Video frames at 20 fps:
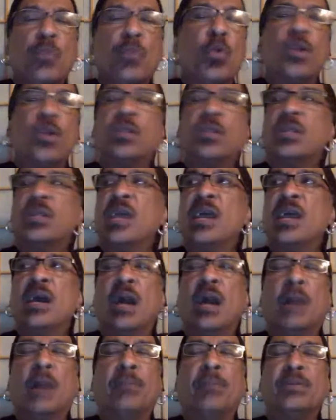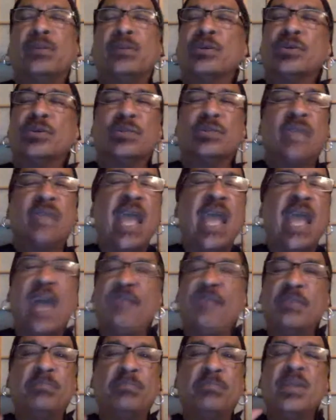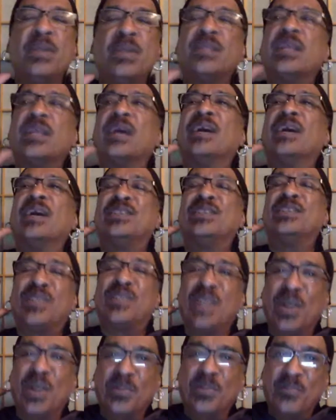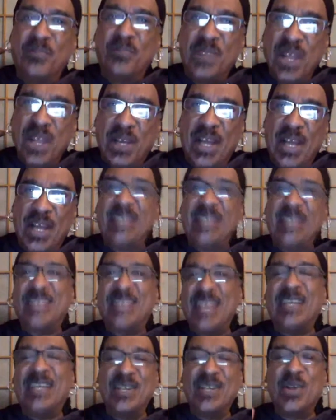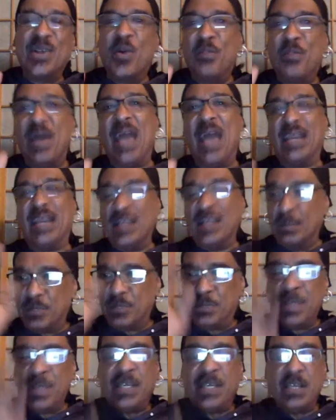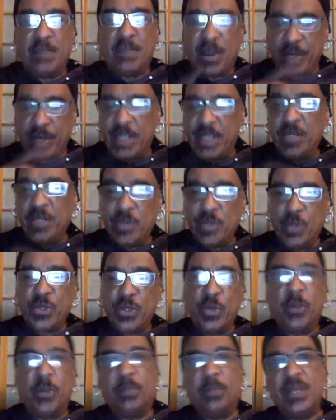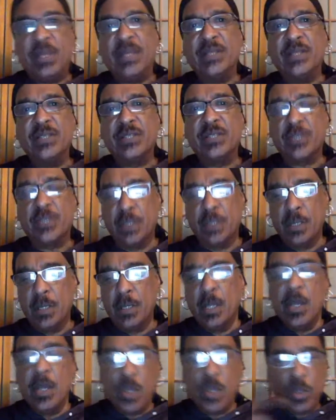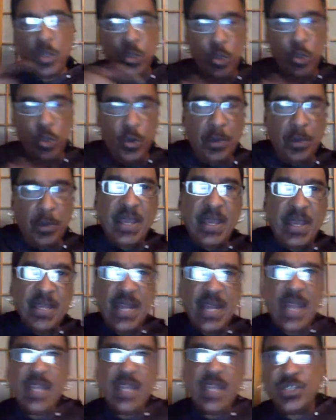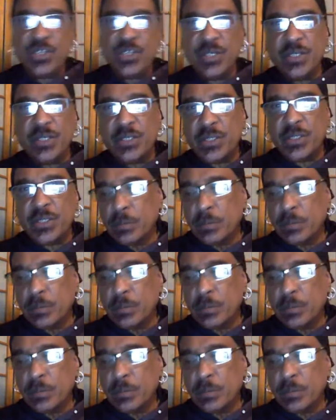there up until they haven't, the latest they can go back, and I'm speaking about Indo-Europeans, European Asians,